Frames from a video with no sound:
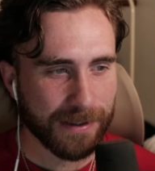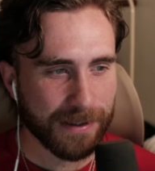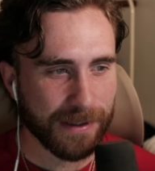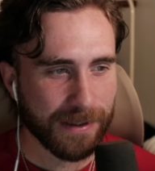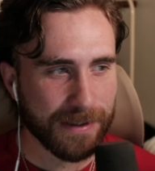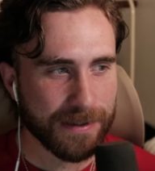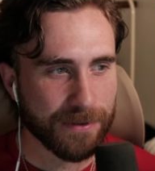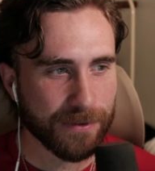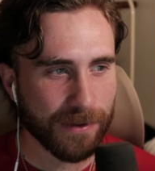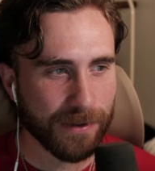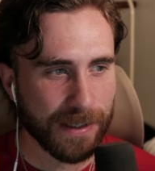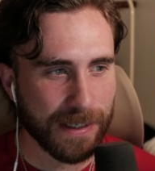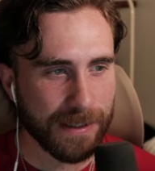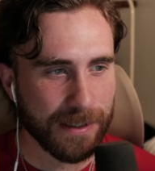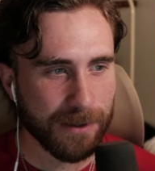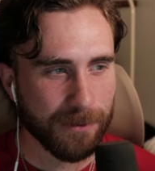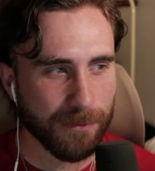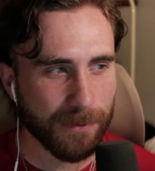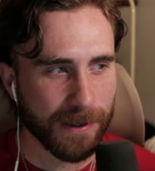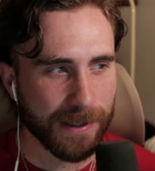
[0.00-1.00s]
Is there
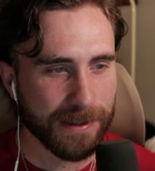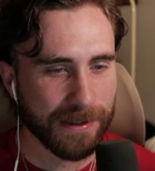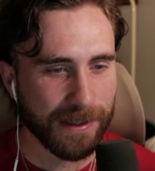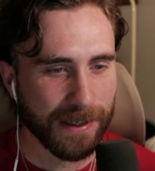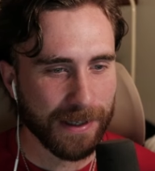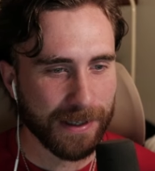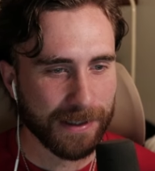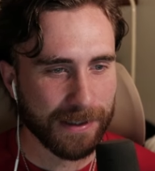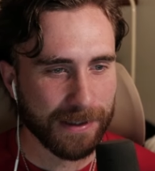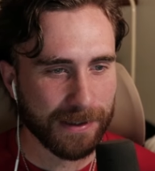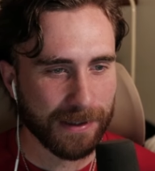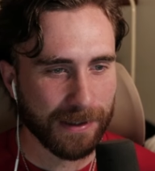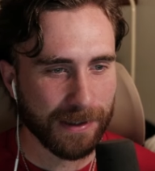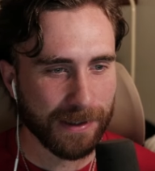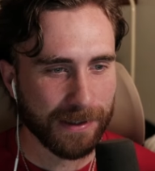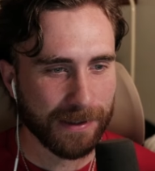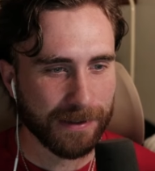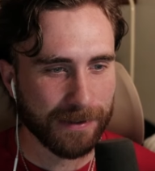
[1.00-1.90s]
any way that I can like